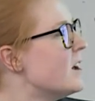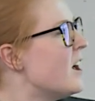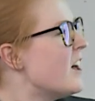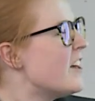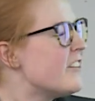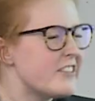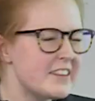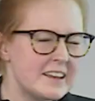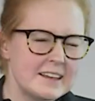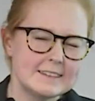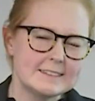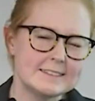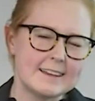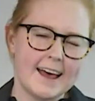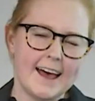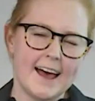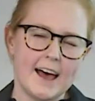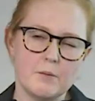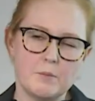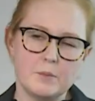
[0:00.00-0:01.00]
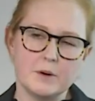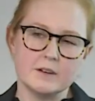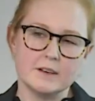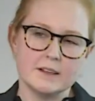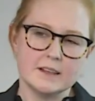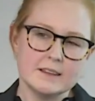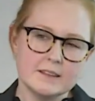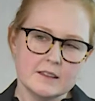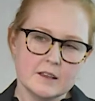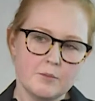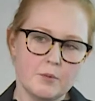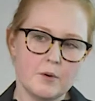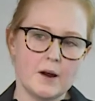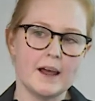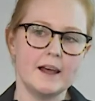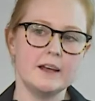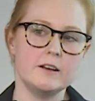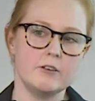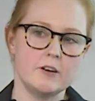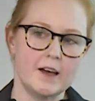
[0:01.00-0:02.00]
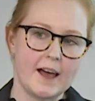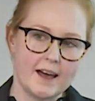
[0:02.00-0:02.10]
things that happen in the brain or